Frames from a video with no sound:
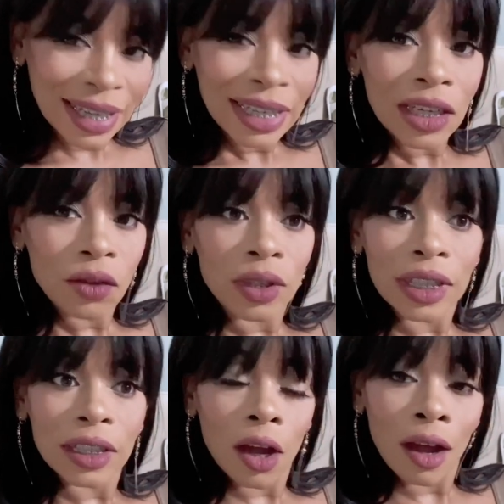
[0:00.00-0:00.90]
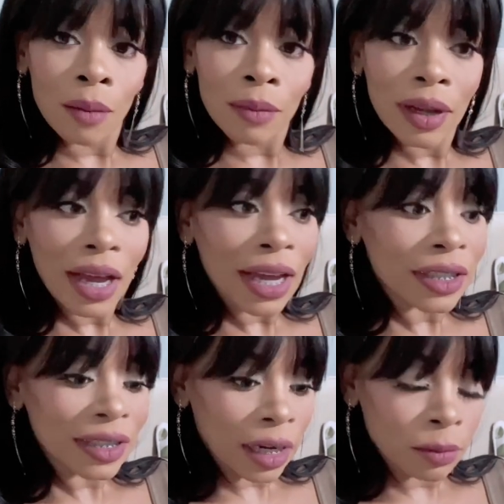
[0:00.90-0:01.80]
you know, just come and
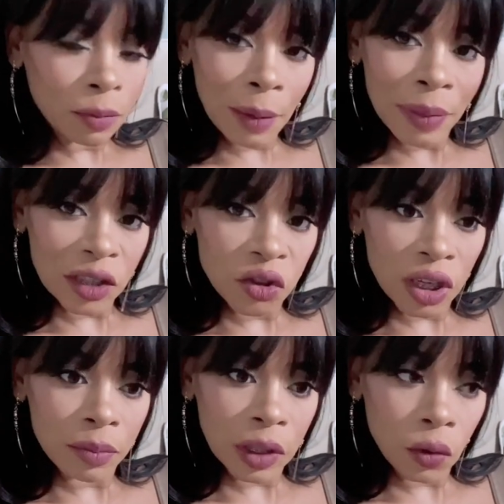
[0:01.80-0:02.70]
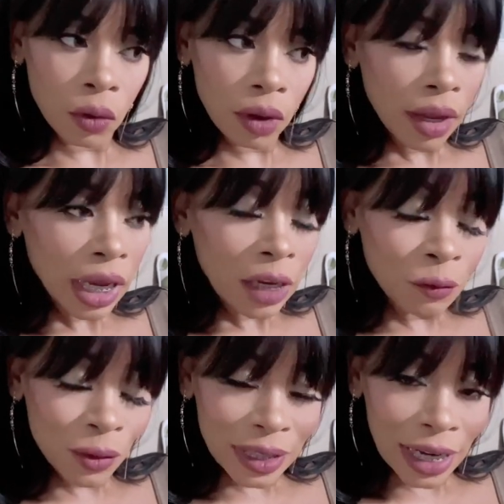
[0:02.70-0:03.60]
sign up to my Patreon below. If you
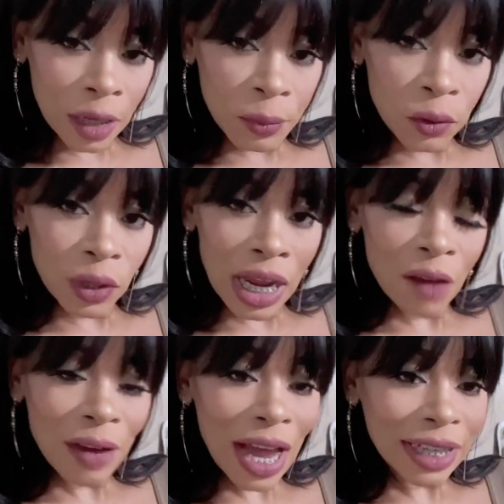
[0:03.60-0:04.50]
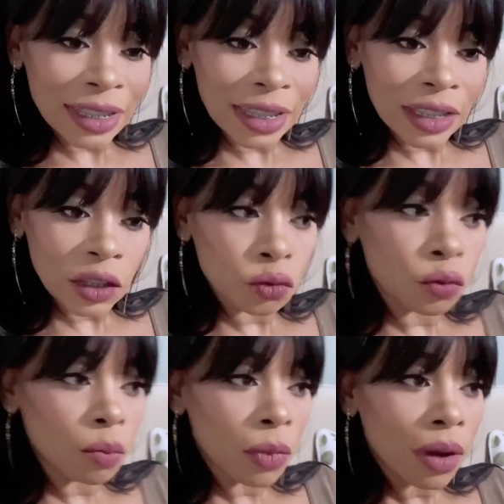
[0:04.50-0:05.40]
sign up, you're gonna have access
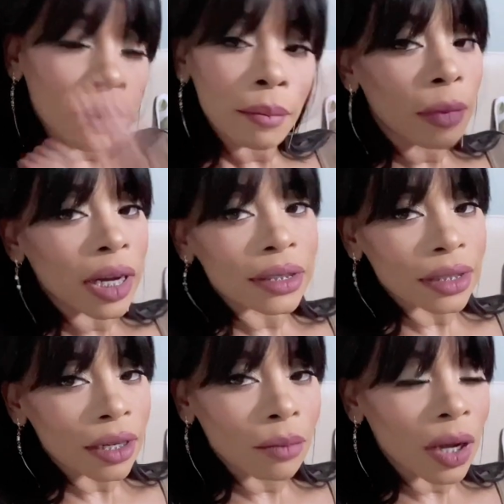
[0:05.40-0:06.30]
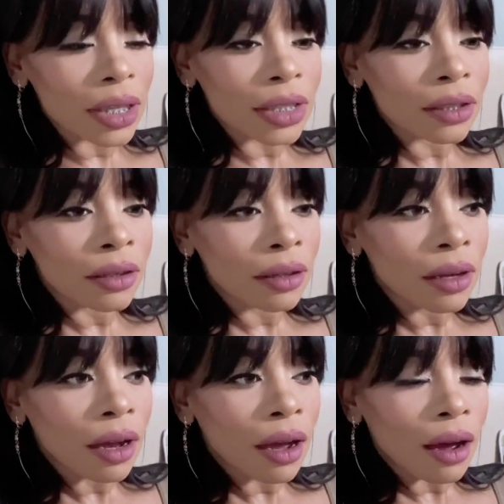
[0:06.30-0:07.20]
to months and months
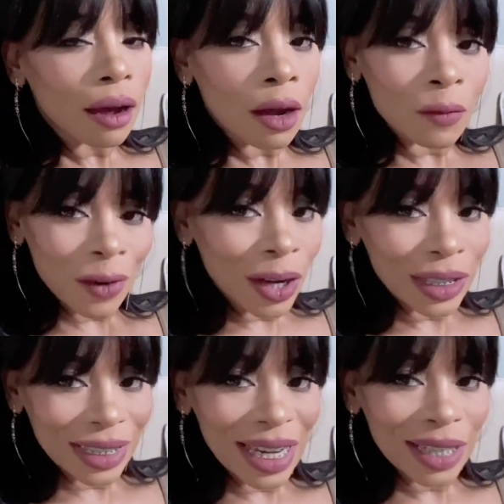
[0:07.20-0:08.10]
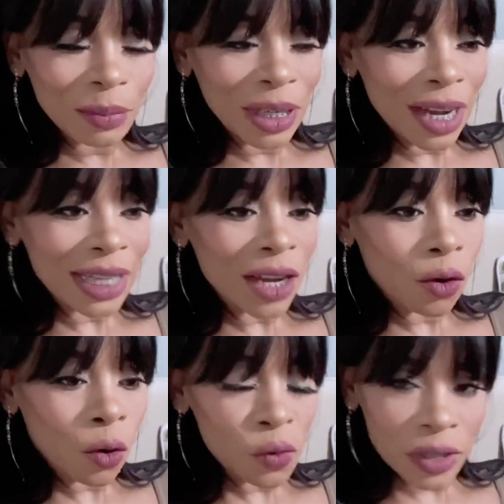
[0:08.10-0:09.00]
of content, because I
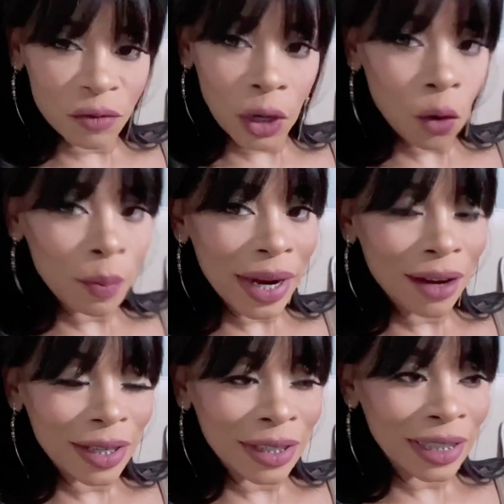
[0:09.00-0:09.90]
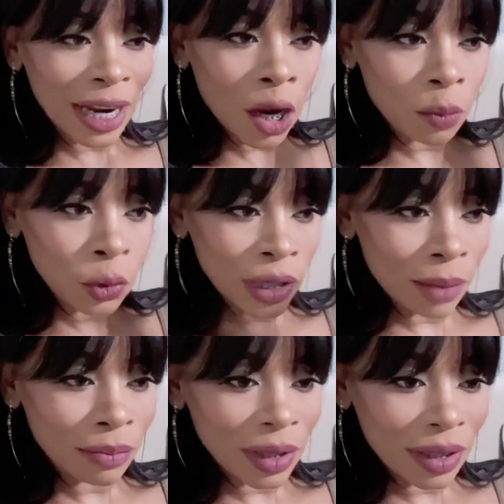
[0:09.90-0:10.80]
always record my content and I upload
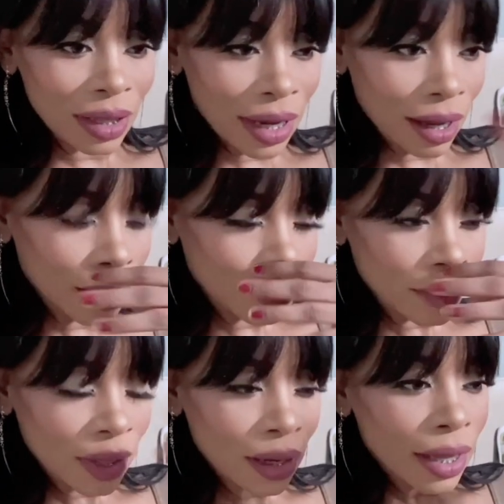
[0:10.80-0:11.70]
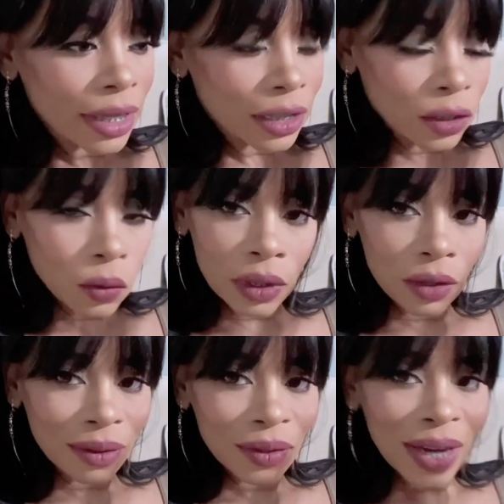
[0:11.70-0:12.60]
them there. So, you know,
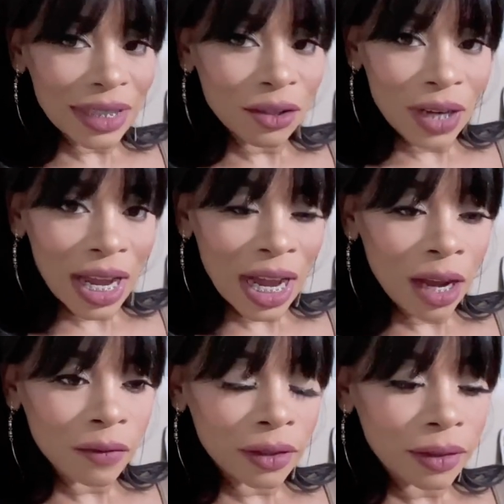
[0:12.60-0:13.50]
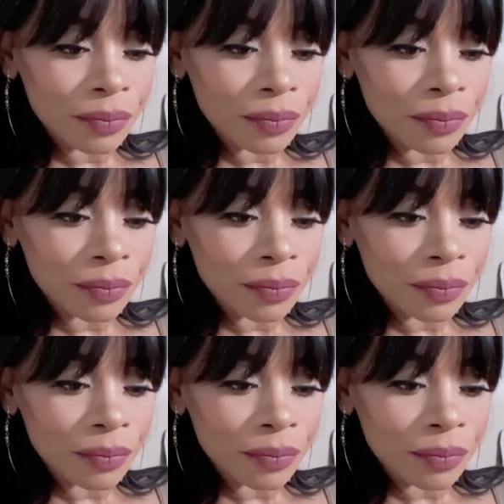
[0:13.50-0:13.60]
you guys are gonna have